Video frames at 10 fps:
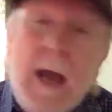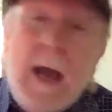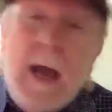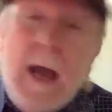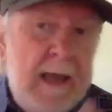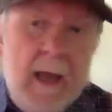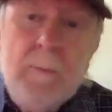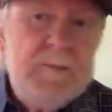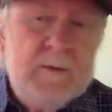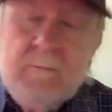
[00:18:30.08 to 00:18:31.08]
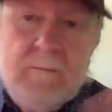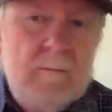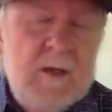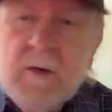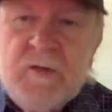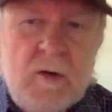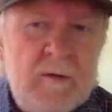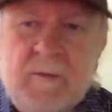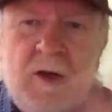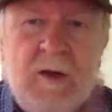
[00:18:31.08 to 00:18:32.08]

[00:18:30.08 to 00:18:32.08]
I, I, helped, you know, sort of